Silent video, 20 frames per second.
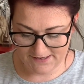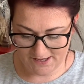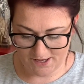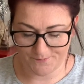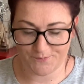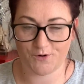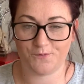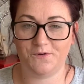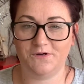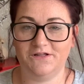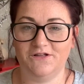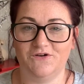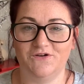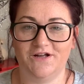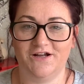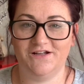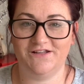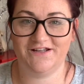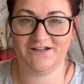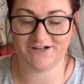a proper little
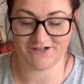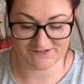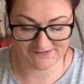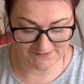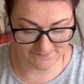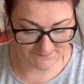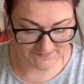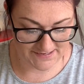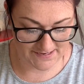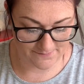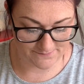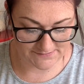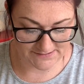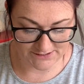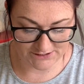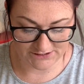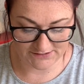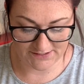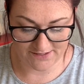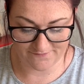girly girl sometimes, and
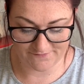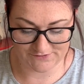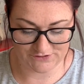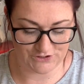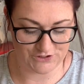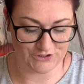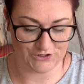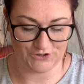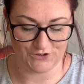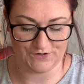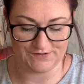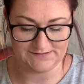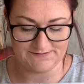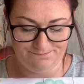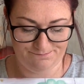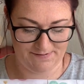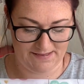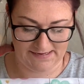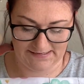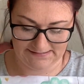she loves unicorns
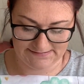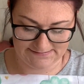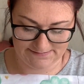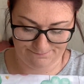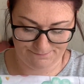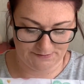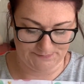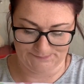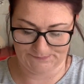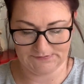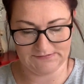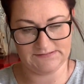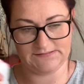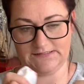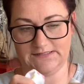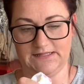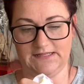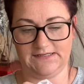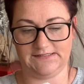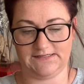and pinks and purples
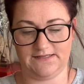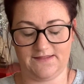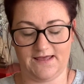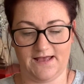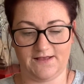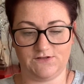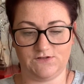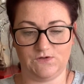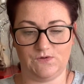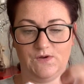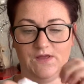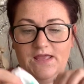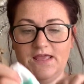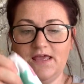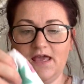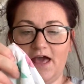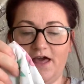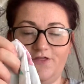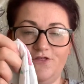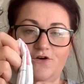and things like that. So
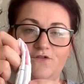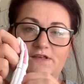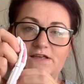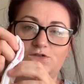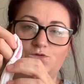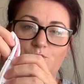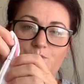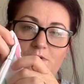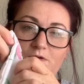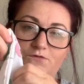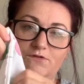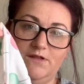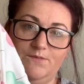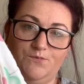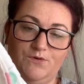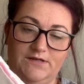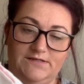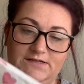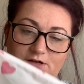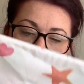I thought these would be really
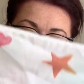pretty